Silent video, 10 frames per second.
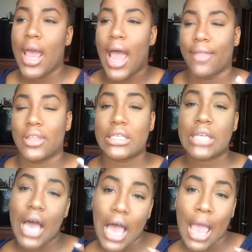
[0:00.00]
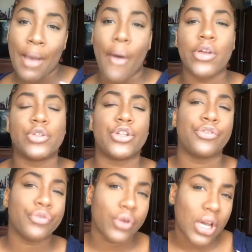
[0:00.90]
At this time, I was with a
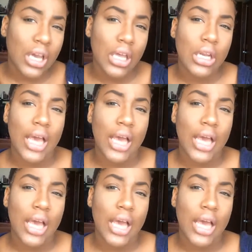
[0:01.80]
friend.